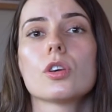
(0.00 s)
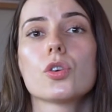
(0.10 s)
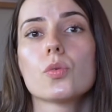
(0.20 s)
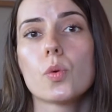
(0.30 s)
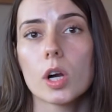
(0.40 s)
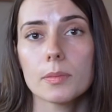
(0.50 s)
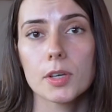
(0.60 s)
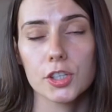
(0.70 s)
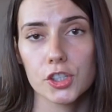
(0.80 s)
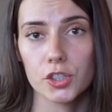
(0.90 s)
you want to
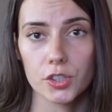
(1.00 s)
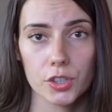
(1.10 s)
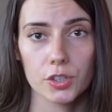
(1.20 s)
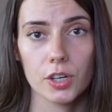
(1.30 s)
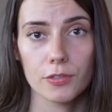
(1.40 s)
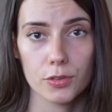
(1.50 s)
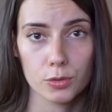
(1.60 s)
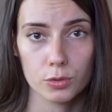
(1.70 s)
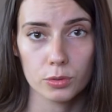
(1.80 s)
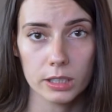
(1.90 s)
make sure if you
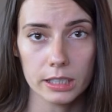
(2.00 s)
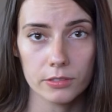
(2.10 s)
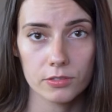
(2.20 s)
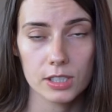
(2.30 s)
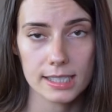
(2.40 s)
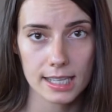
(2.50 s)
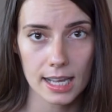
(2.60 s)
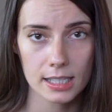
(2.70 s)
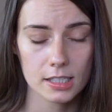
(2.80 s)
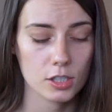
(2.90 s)
do leave the
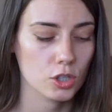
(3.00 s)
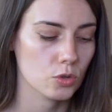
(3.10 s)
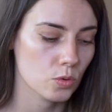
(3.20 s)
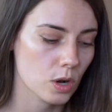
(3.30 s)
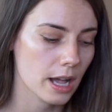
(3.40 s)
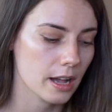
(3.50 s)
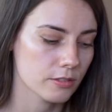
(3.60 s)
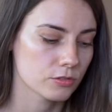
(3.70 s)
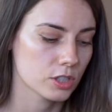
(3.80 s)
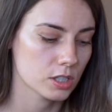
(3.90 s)
States, you
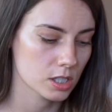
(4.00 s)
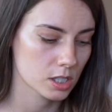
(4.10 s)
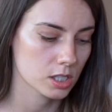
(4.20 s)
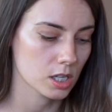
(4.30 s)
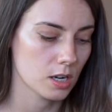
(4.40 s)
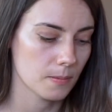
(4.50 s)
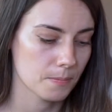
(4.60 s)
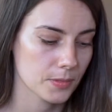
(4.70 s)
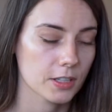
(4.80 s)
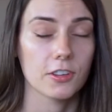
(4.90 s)
have this
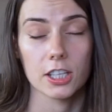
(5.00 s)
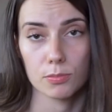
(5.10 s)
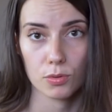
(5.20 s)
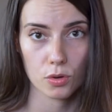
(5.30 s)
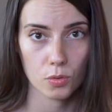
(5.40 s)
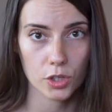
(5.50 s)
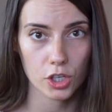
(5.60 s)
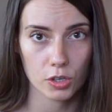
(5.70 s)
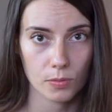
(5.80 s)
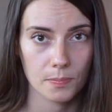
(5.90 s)
advanced parole
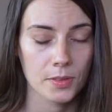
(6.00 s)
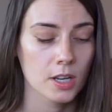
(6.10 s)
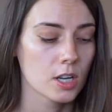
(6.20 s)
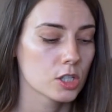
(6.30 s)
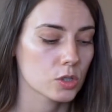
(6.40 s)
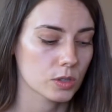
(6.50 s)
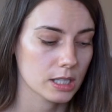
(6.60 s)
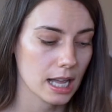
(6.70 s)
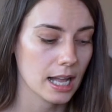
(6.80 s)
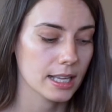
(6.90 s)
with you. So
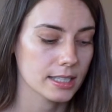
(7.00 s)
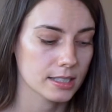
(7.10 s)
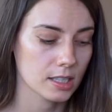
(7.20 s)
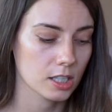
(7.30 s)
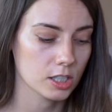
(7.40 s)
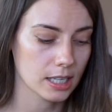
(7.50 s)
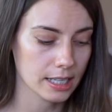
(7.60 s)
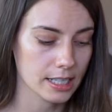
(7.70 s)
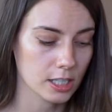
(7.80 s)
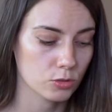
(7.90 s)
that is a good
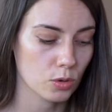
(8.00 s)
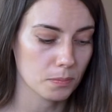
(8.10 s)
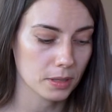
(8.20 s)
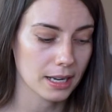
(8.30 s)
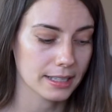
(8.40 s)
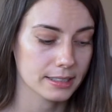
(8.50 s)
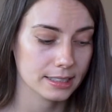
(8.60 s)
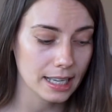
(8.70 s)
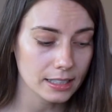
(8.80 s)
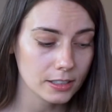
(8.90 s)
idea to apply
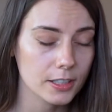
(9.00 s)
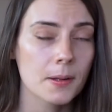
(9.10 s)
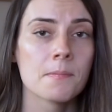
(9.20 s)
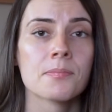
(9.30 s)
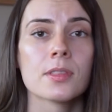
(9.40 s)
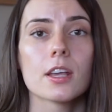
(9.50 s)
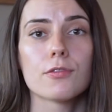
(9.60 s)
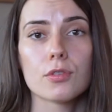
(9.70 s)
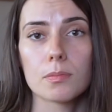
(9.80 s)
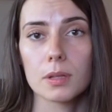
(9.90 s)
together.
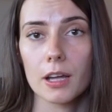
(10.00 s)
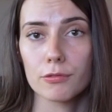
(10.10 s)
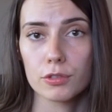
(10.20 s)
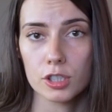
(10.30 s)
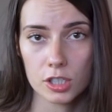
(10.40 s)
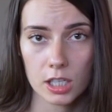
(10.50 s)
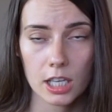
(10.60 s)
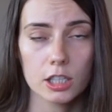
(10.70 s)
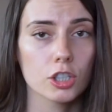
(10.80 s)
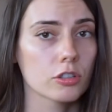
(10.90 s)
If you apply for this
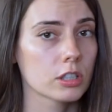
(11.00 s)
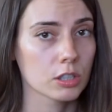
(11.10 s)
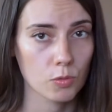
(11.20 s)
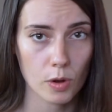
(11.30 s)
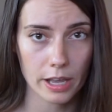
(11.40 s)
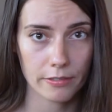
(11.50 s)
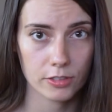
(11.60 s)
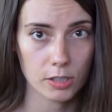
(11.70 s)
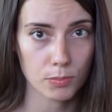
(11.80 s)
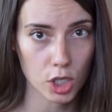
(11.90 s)
together, you're going to
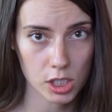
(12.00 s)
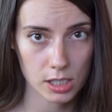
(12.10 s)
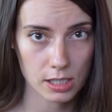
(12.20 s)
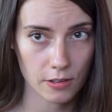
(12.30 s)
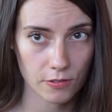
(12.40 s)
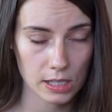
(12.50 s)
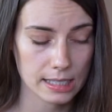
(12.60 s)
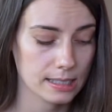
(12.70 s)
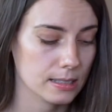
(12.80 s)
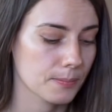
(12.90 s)
waive the processing fees,